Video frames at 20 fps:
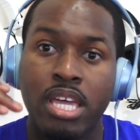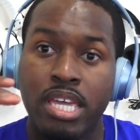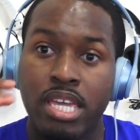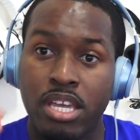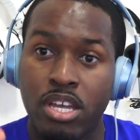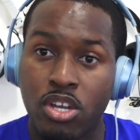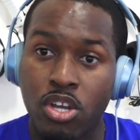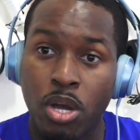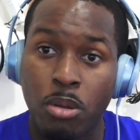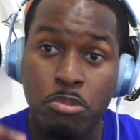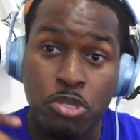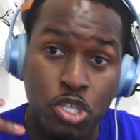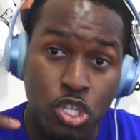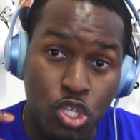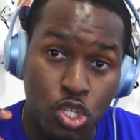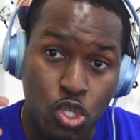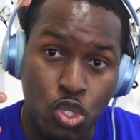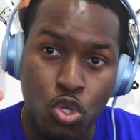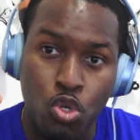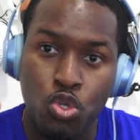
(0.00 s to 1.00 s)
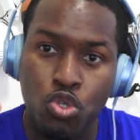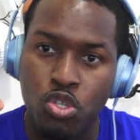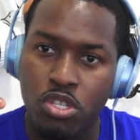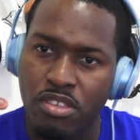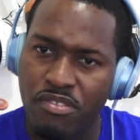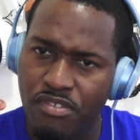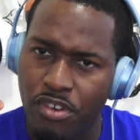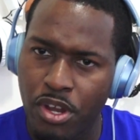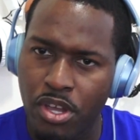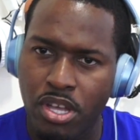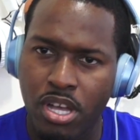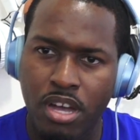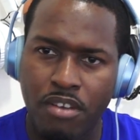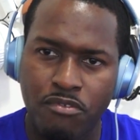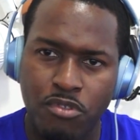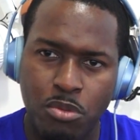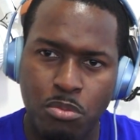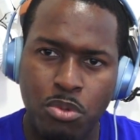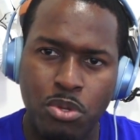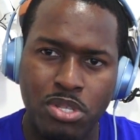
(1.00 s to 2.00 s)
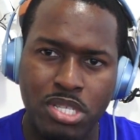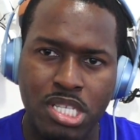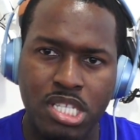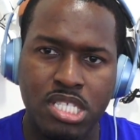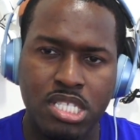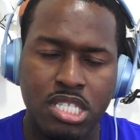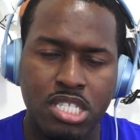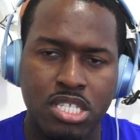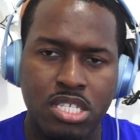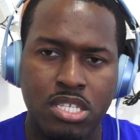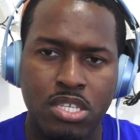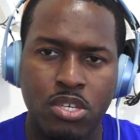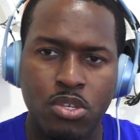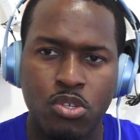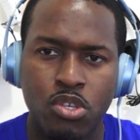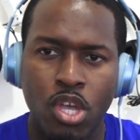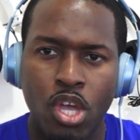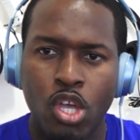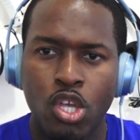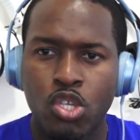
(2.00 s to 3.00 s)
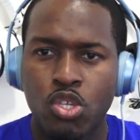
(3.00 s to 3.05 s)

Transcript: ear cups are usually very comfortable and easy to use.